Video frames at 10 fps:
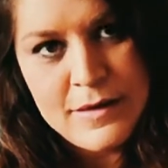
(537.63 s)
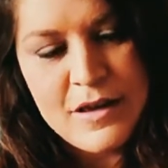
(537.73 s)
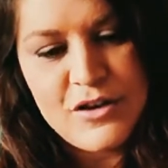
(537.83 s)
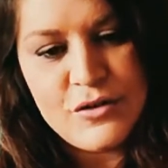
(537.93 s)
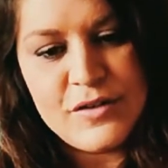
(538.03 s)

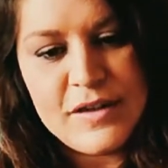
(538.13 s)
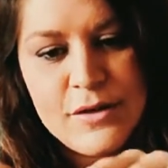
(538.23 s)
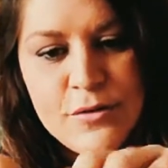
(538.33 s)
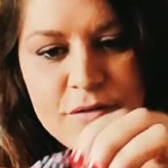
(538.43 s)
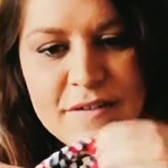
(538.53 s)
And you'll see
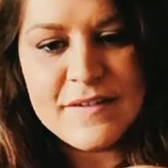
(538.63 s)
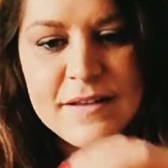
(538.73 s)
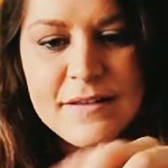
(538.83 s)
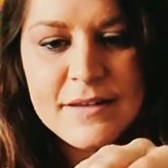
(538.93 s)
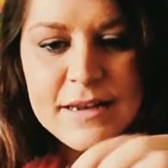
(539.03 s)
all of a
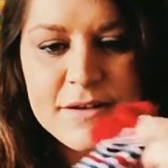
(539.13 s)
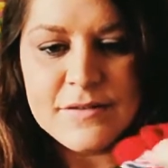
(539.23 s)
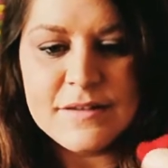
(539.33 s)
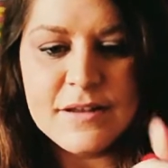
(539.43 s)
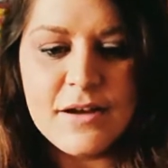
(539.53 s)
sudden it'll
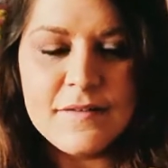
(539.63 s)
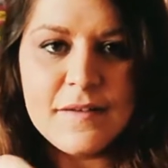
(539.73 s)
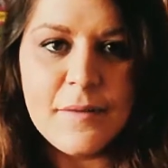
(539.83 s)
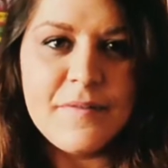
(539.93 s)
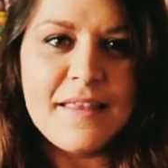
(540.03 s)
start to
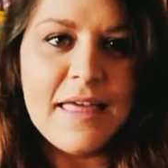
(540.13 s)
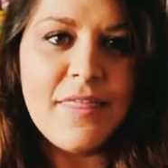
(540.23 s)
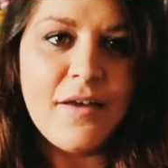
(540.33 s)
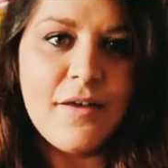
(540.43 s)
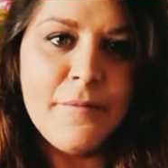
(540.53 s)
come
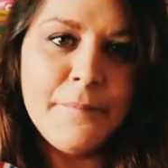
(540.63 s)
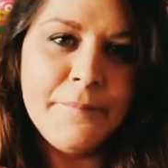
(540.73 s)
together.